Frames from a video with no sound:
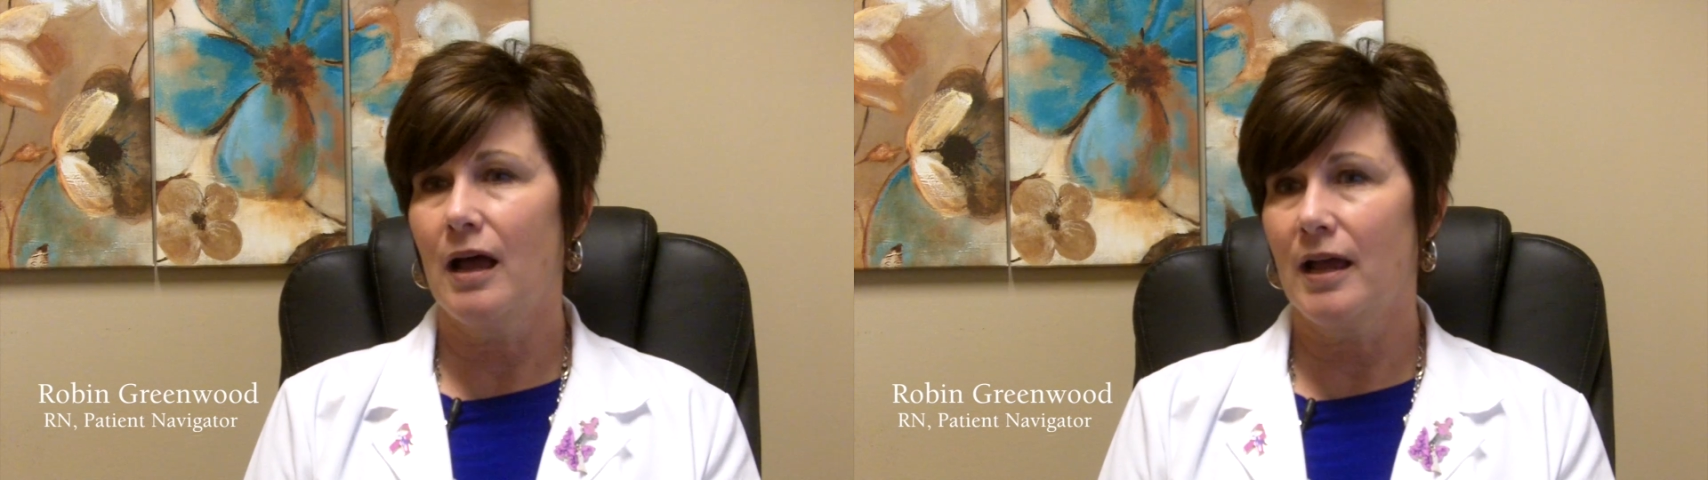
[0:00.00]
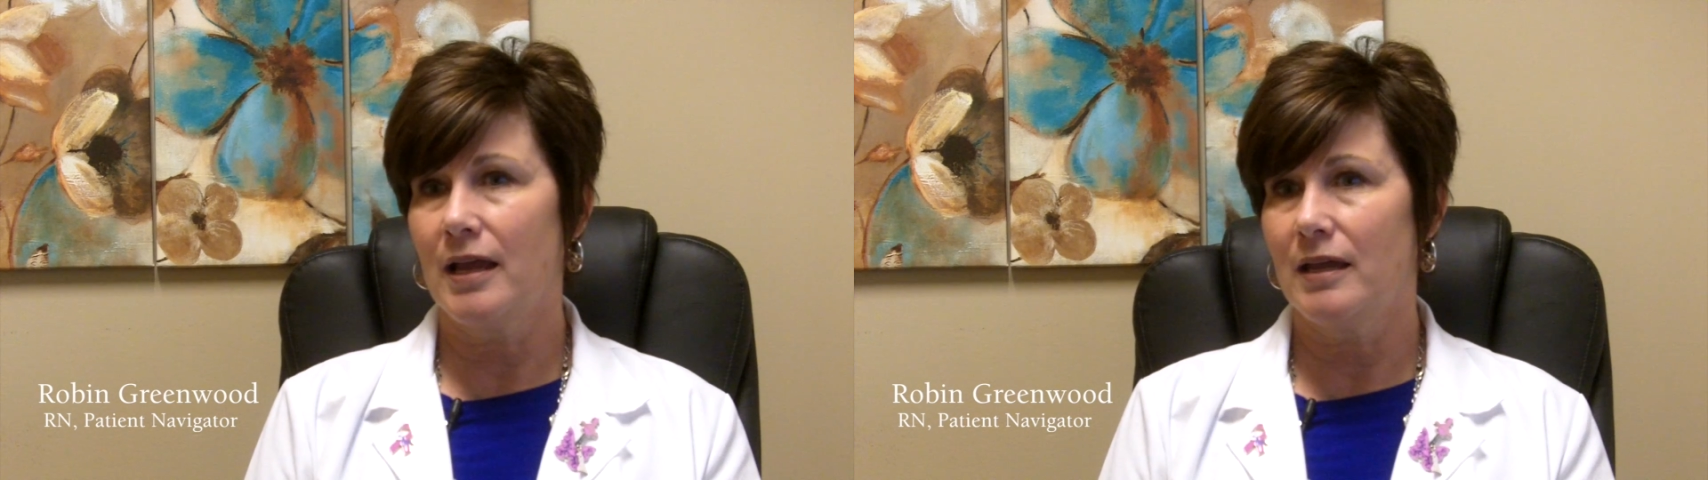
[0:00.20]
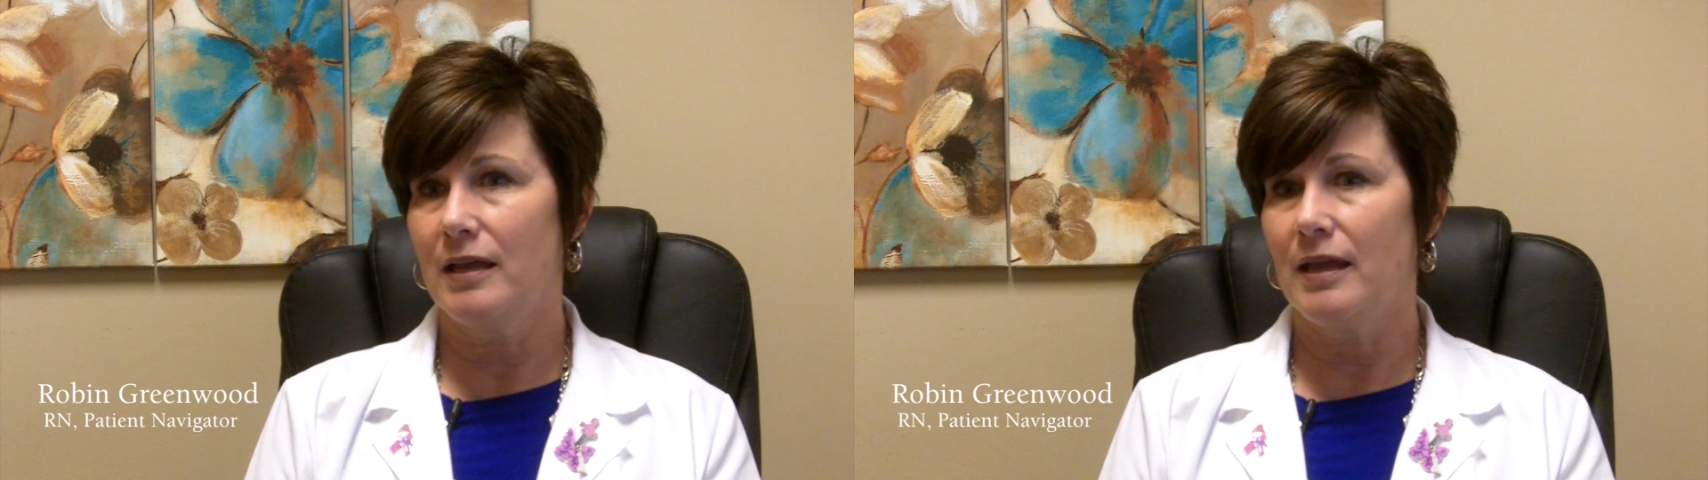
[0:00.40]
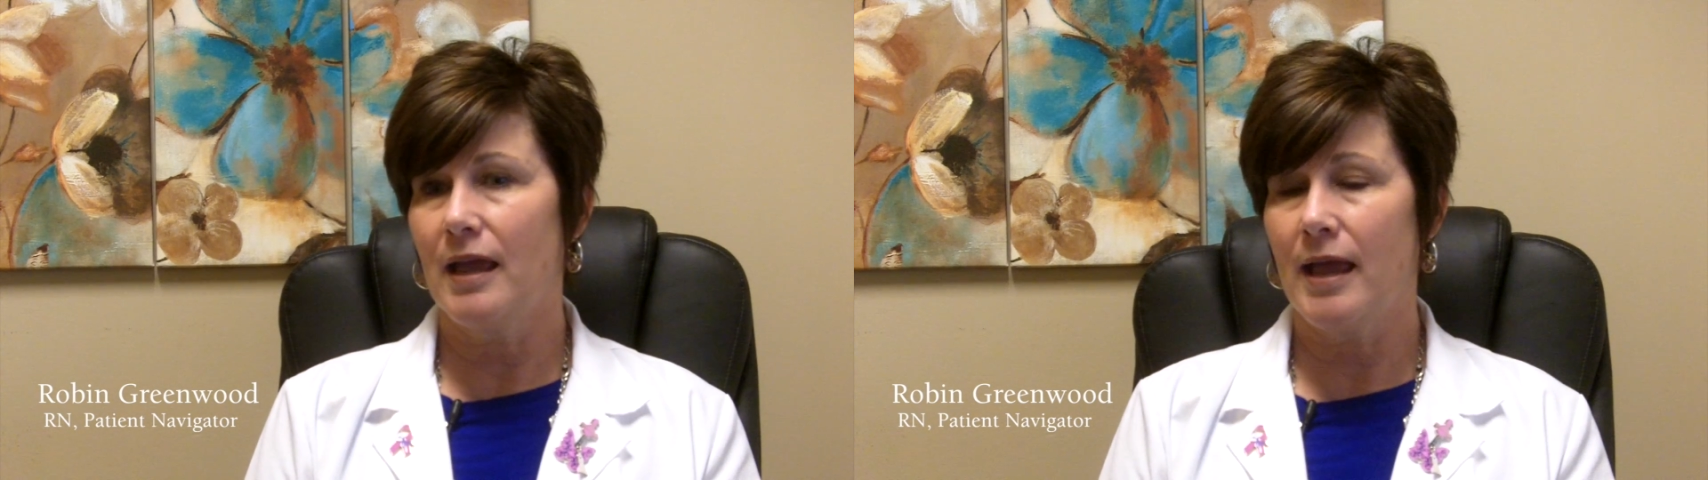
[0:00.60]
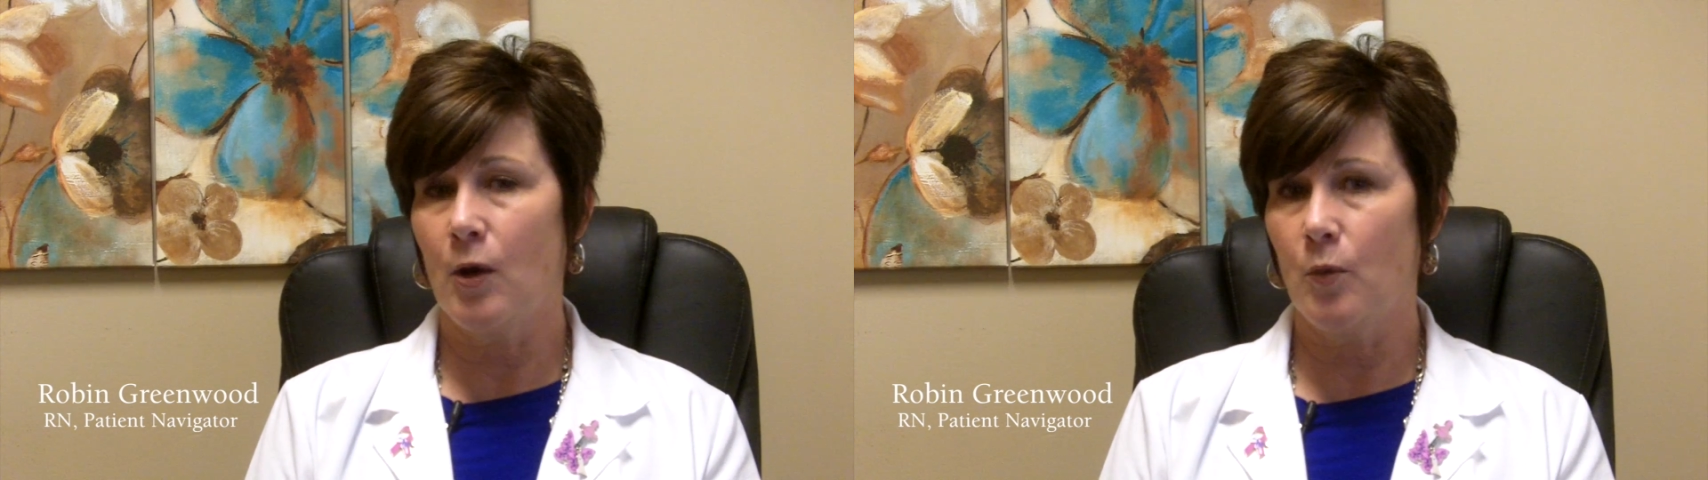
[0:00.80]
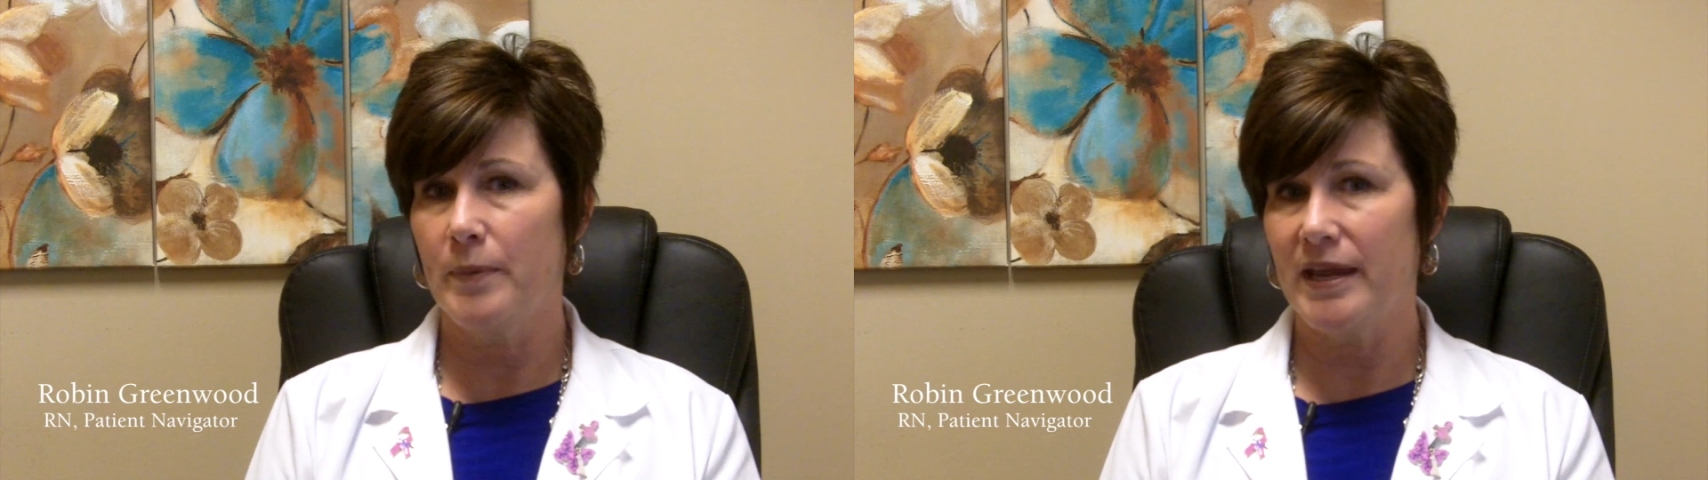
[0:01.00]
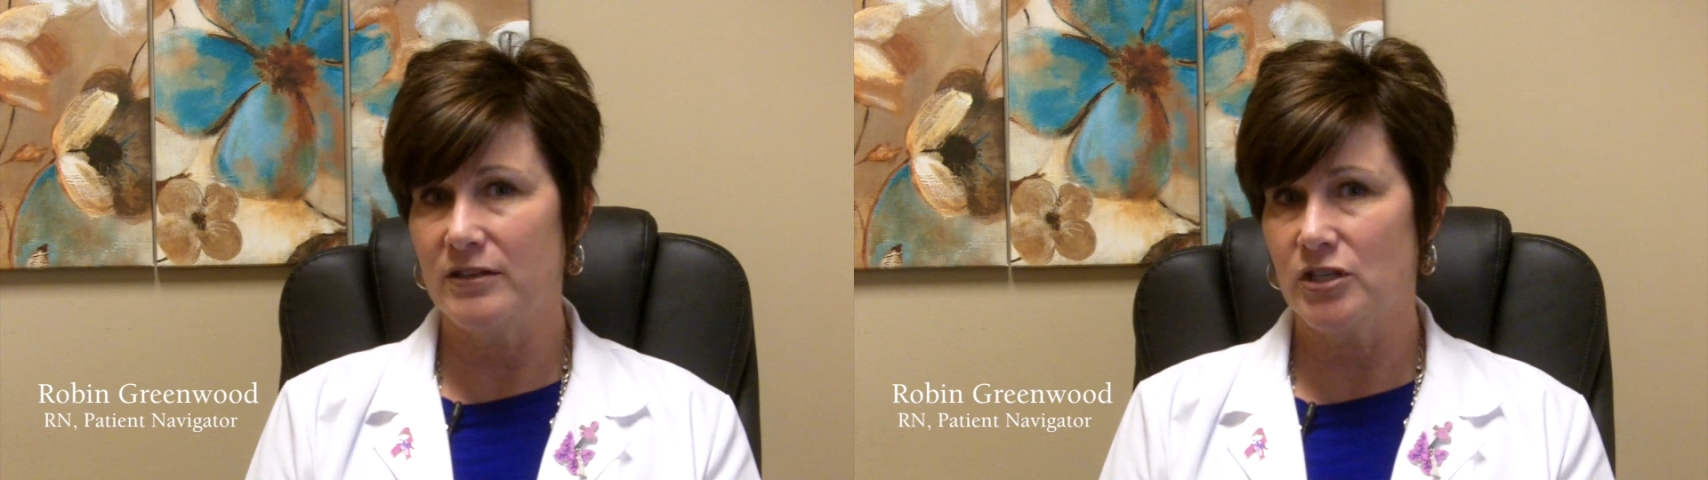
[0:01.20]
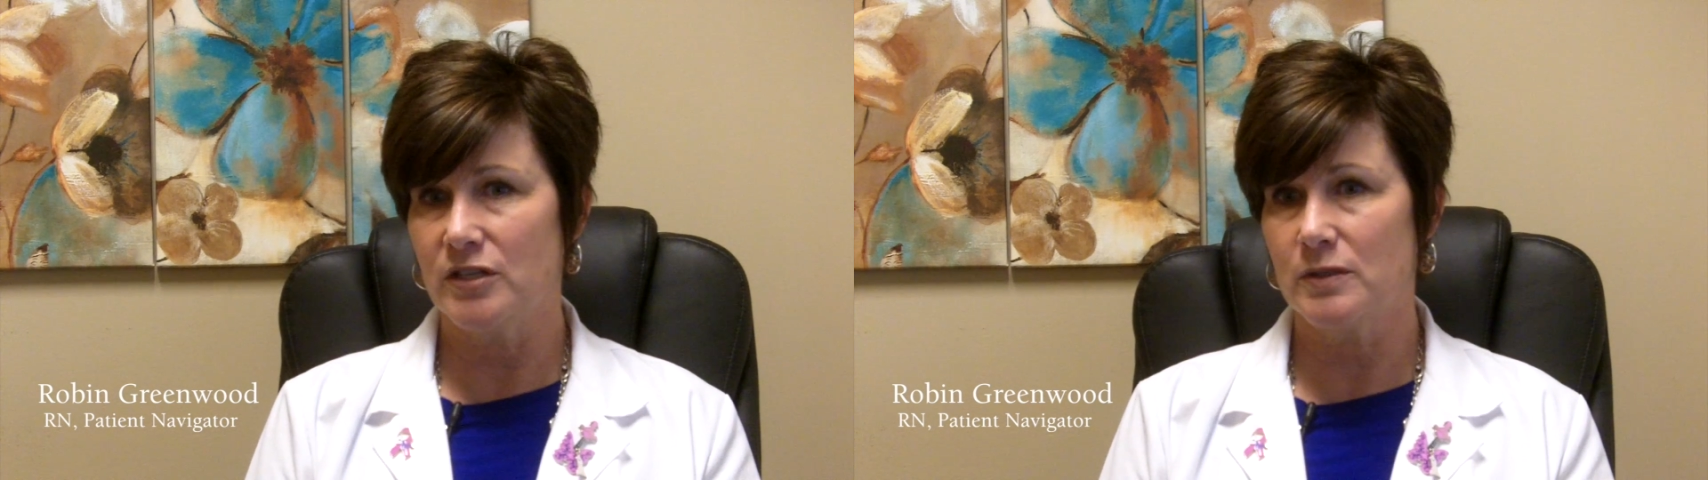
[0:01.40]
I help
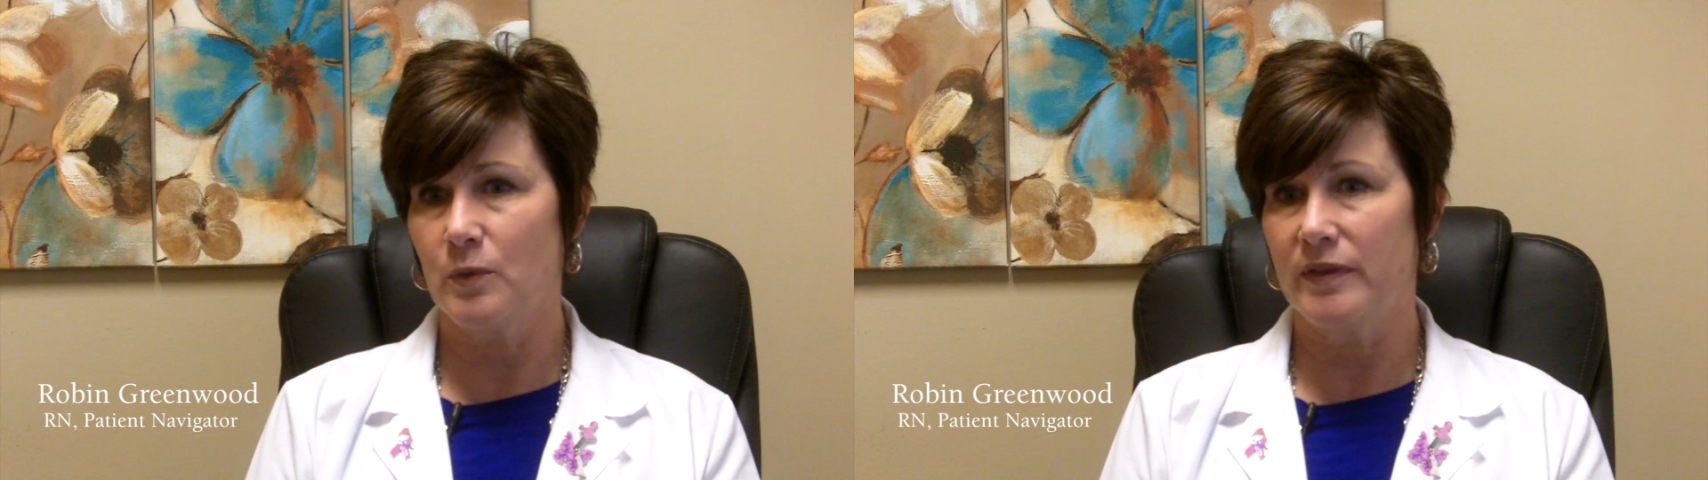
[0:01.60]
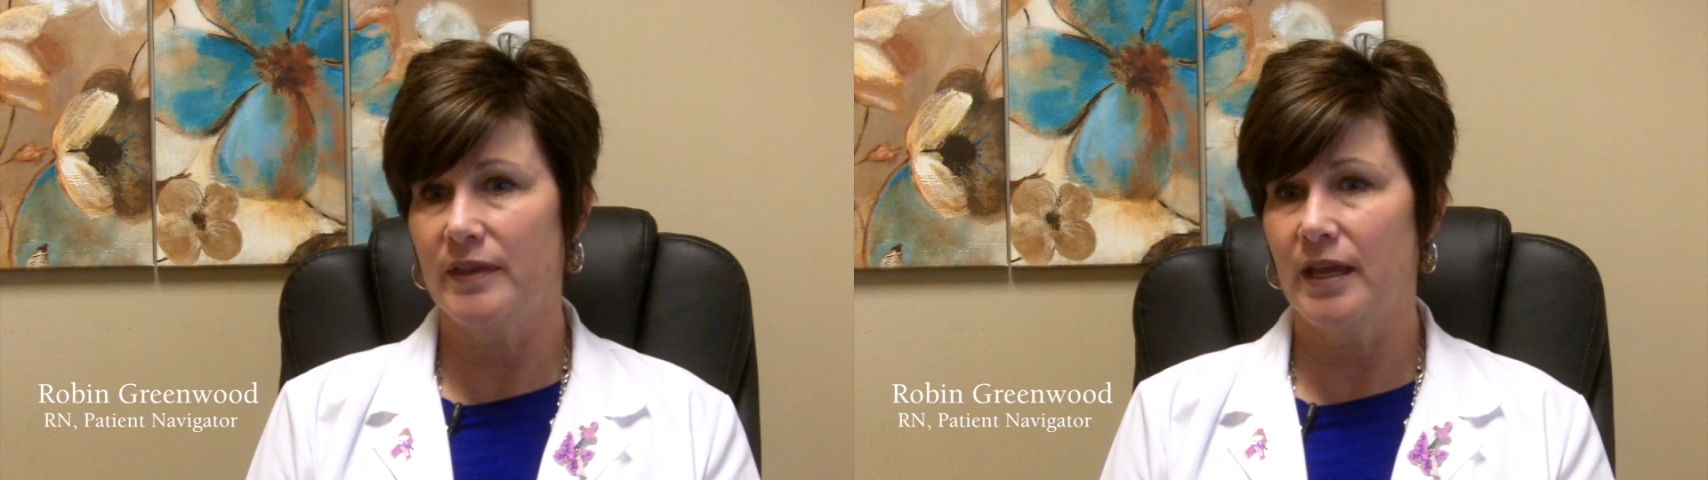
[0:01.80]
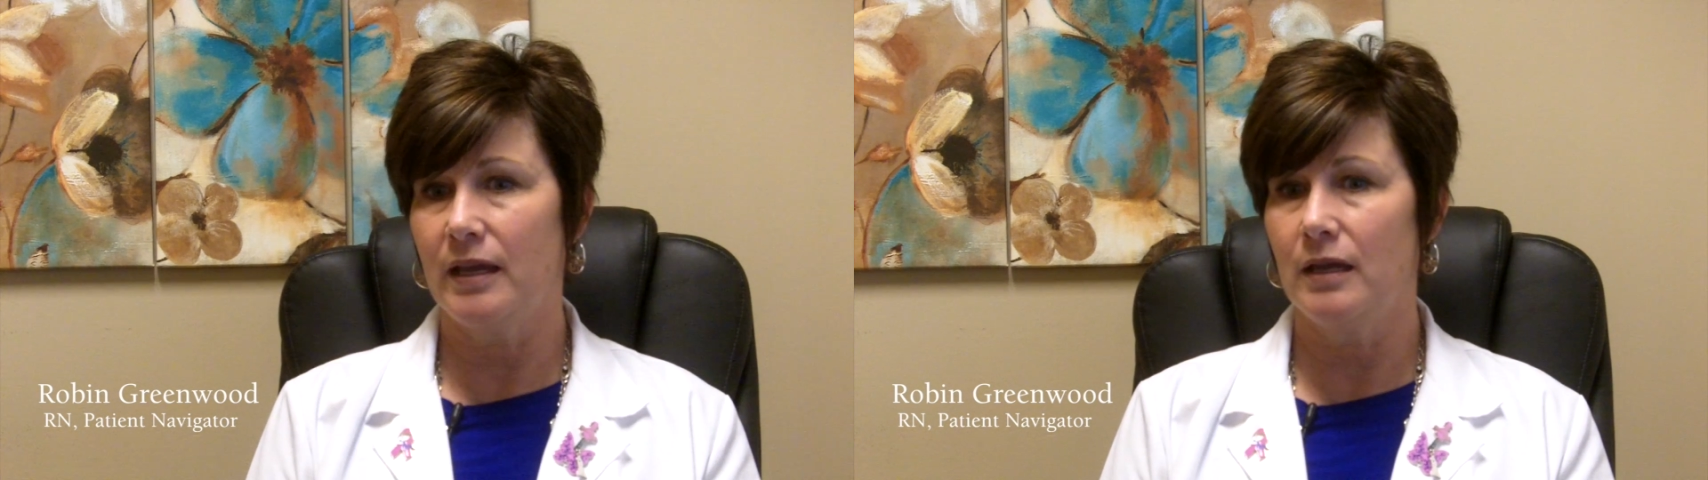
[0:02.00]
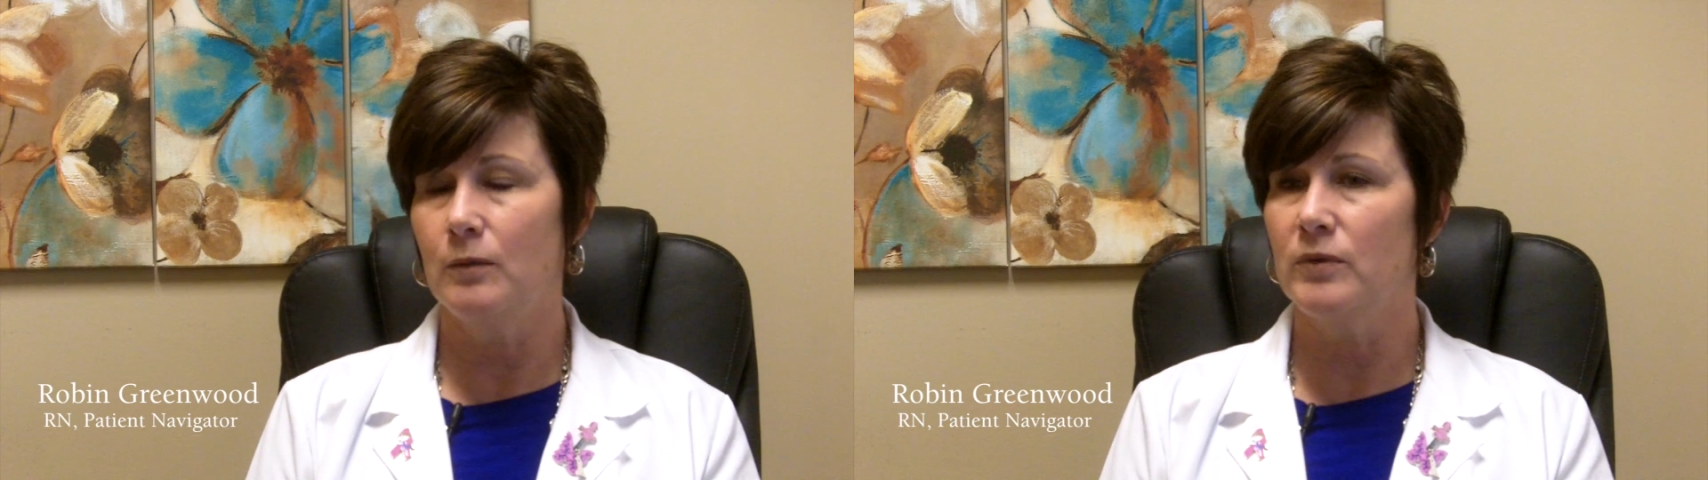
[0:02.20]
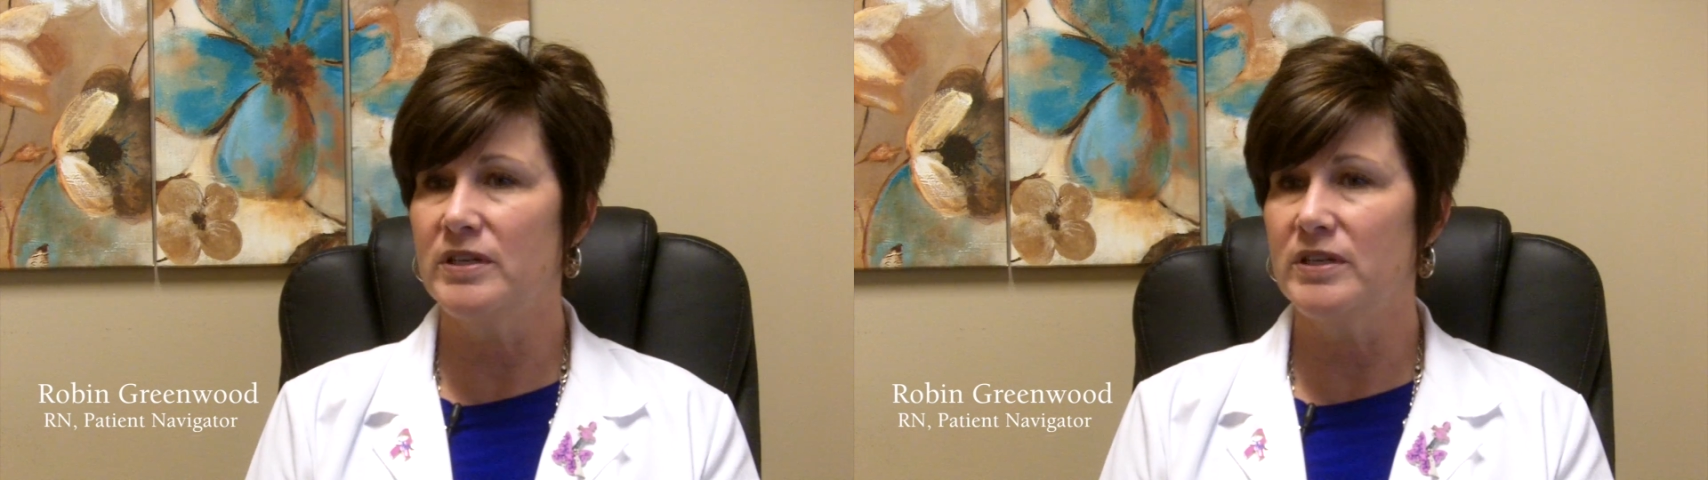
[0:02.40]
patients when they